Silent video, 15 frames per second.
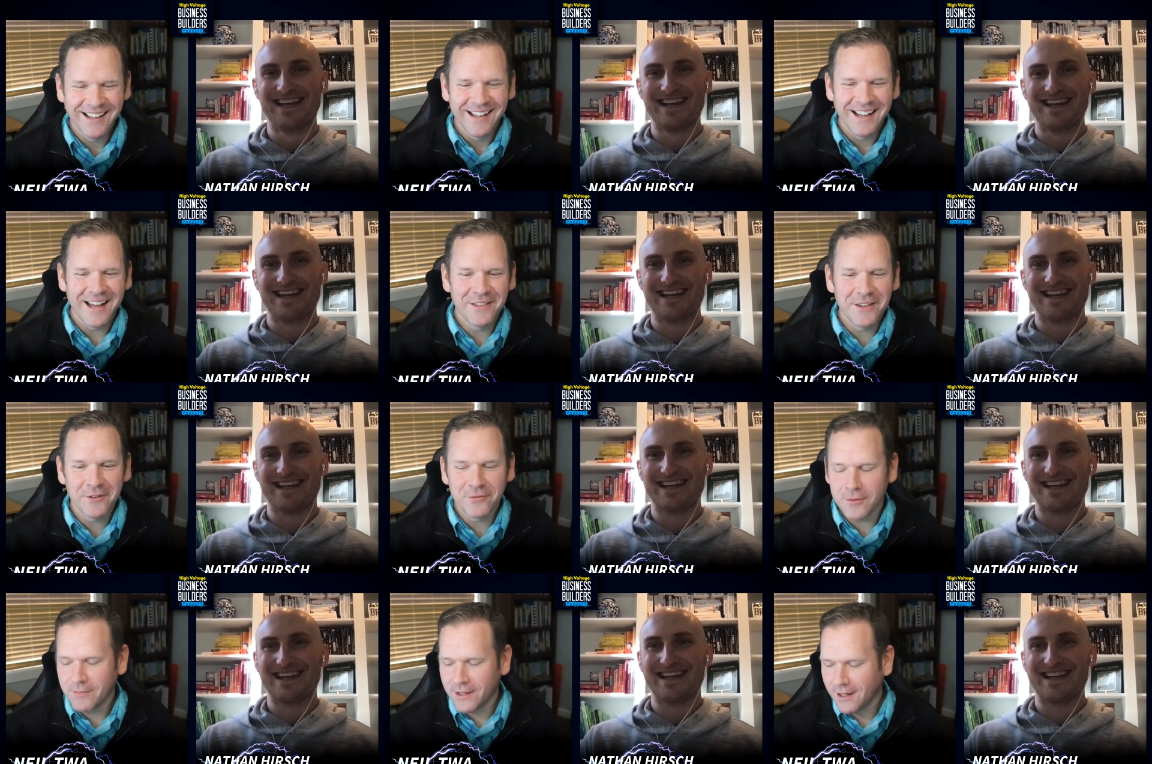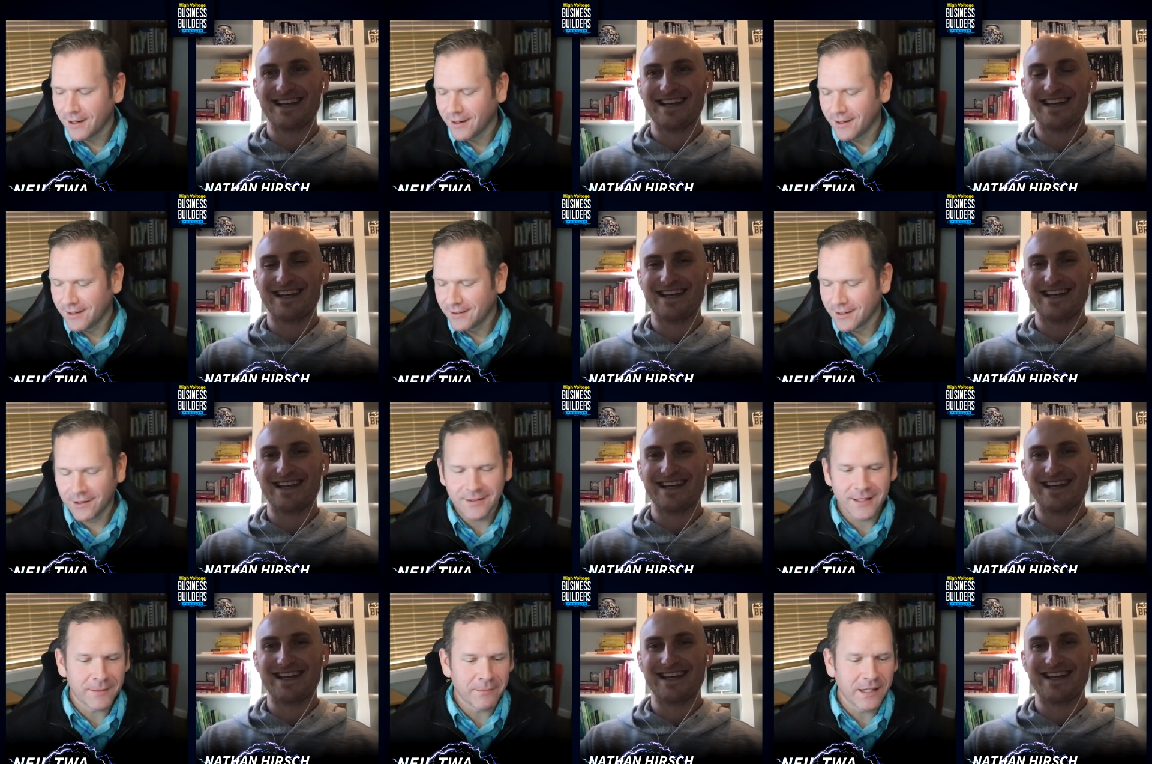Speaker 1: and, then from there, uh, yeah, I'll
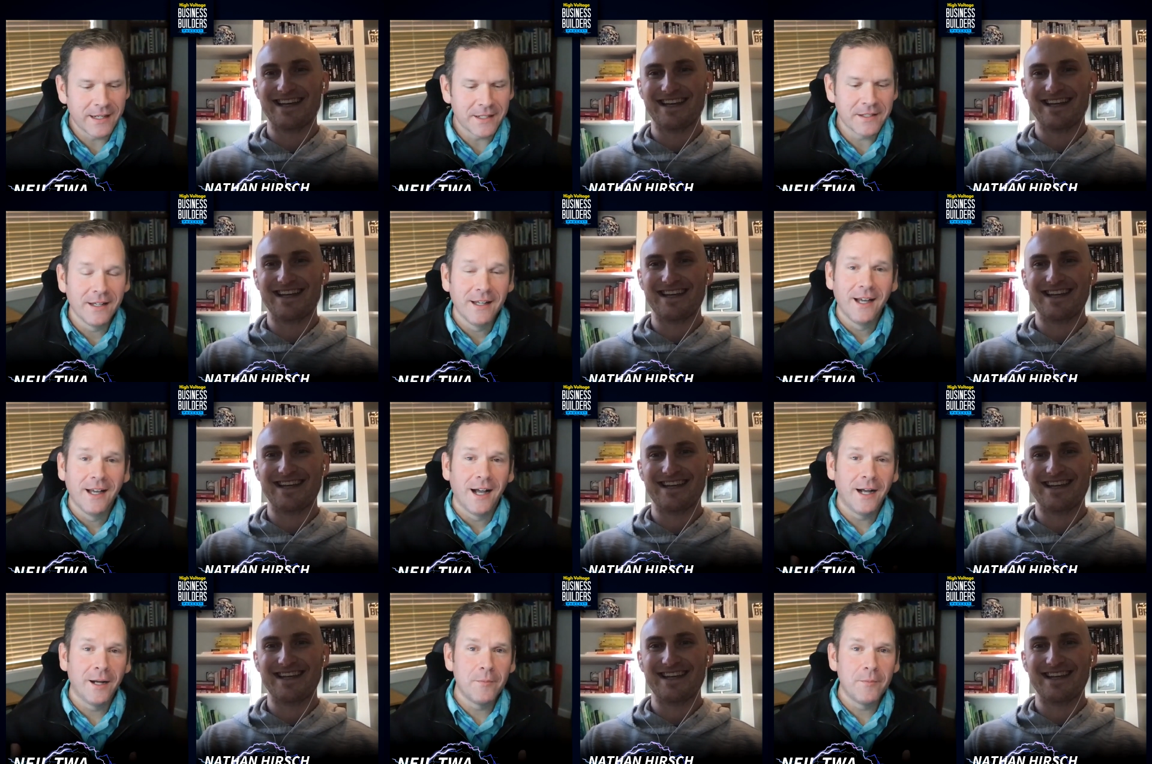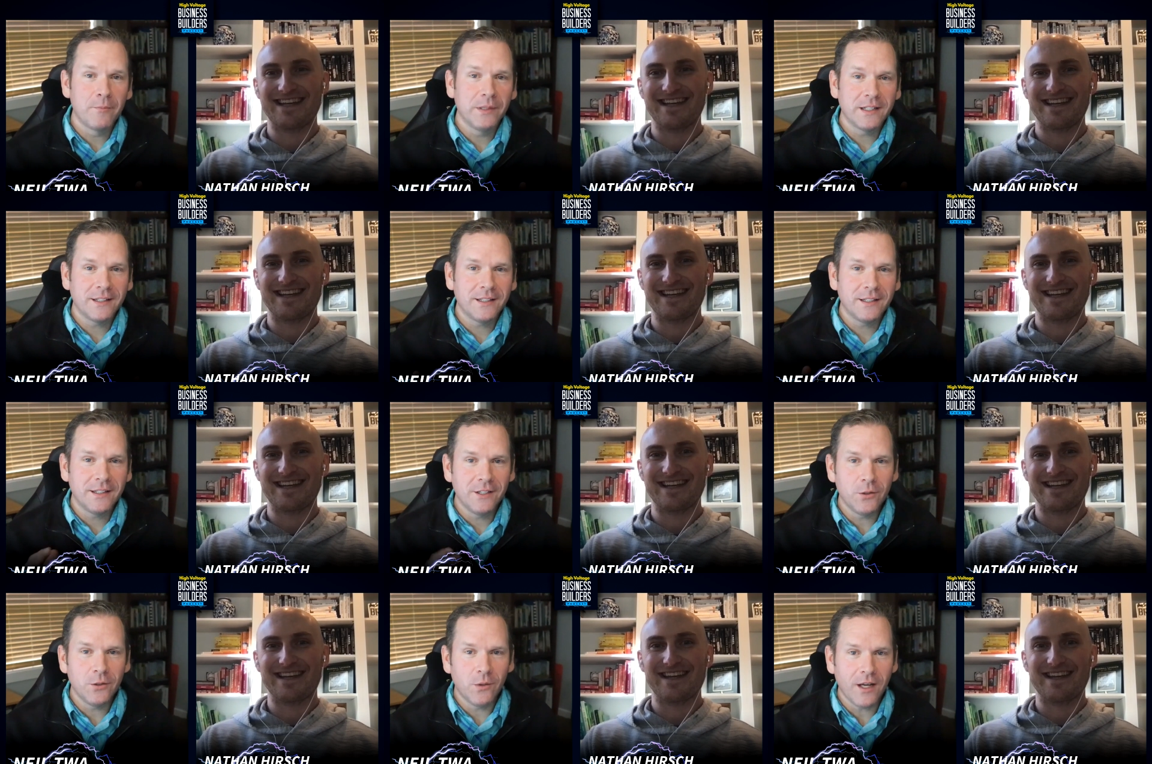take my hit. Um, but
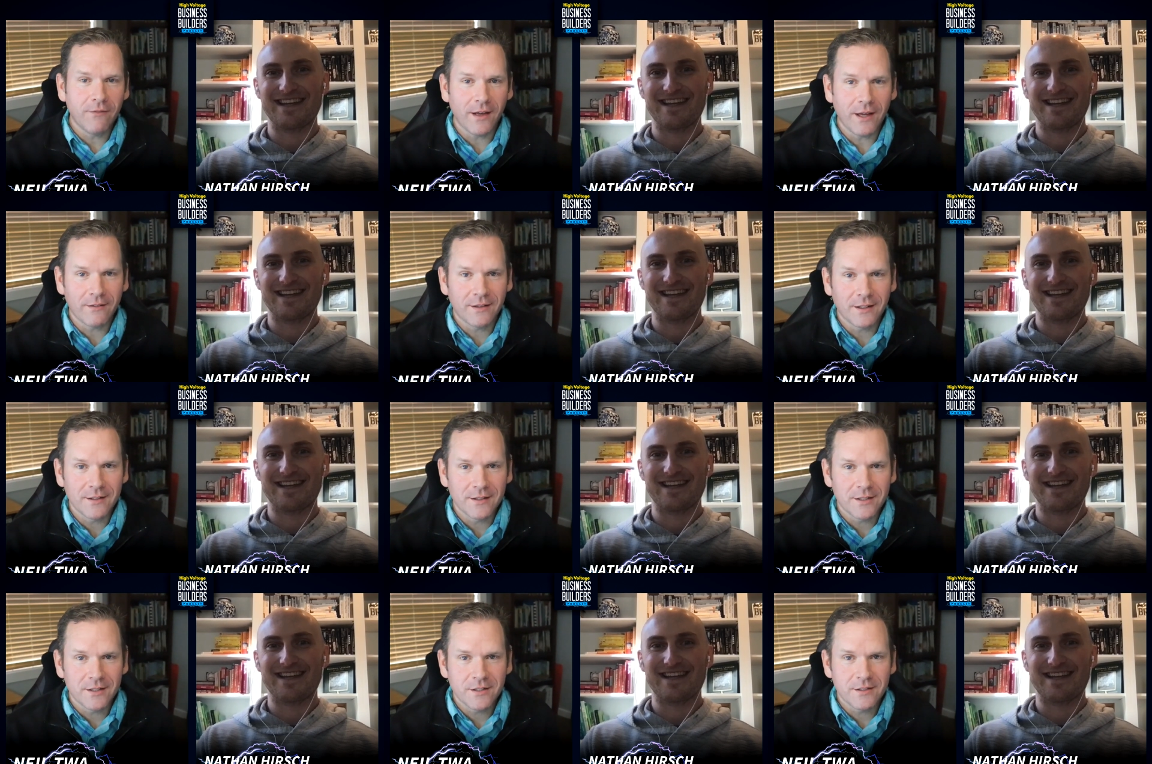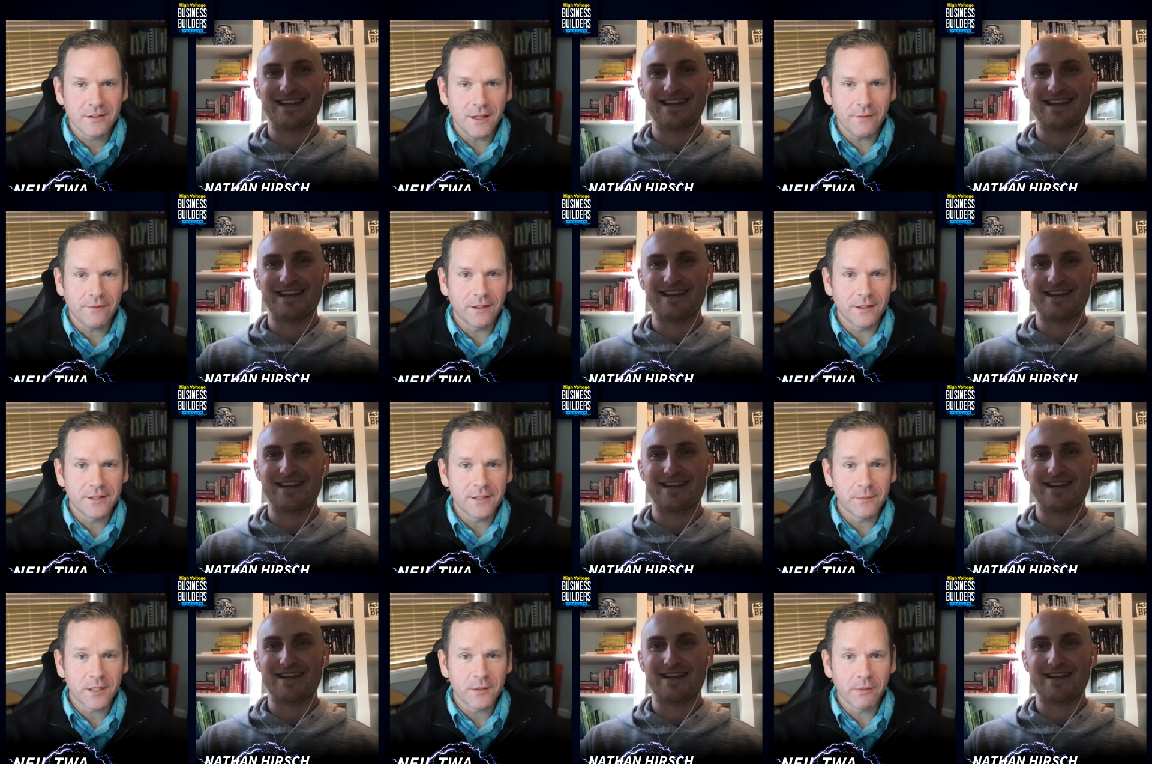you have had uh, definitely some
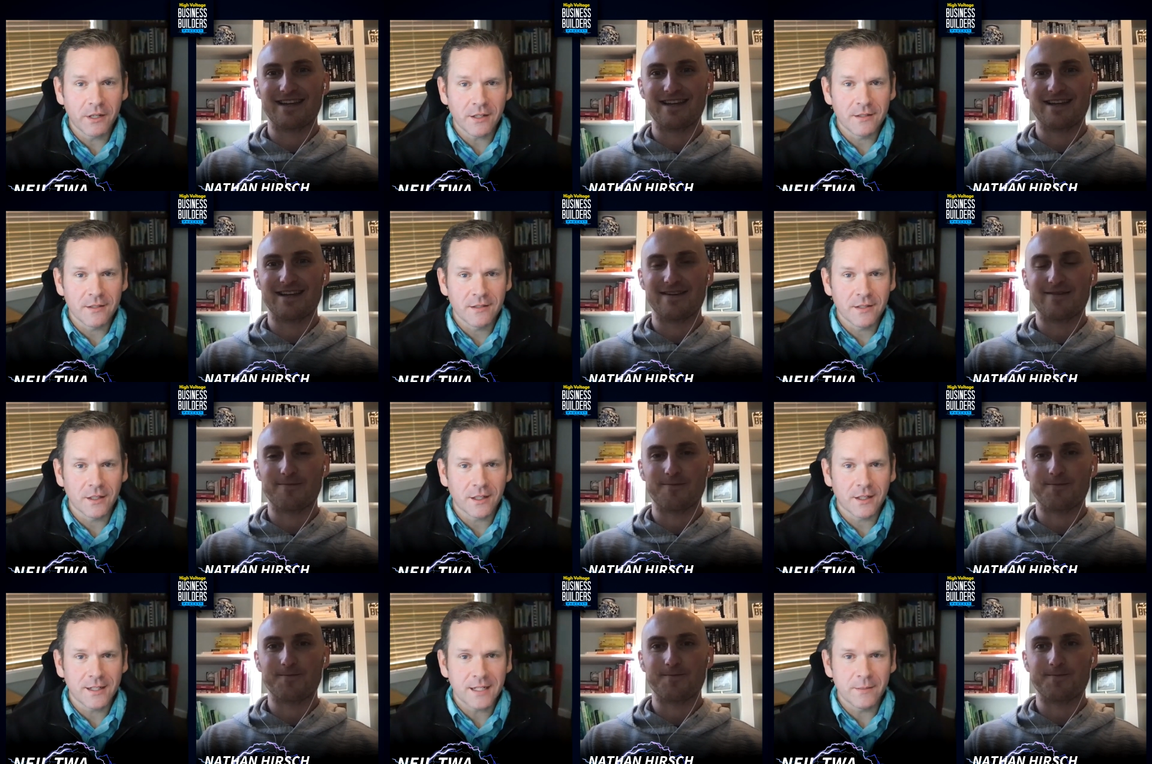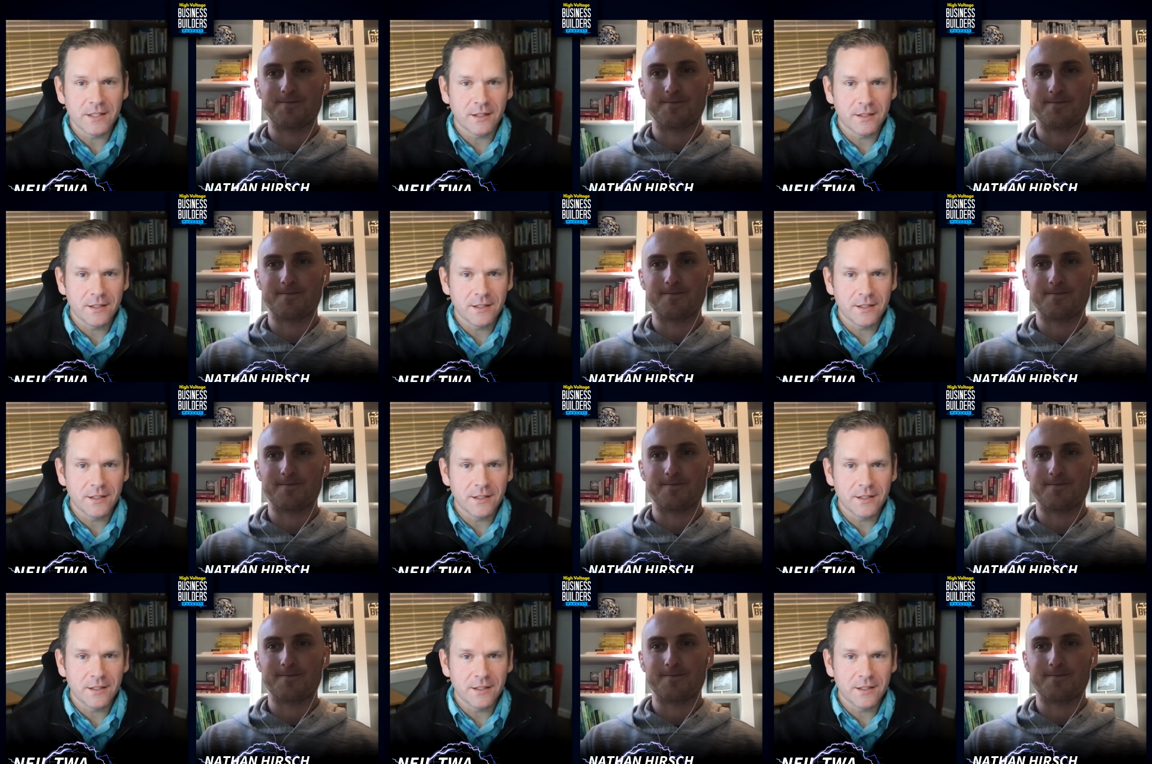experience selling on Amazon.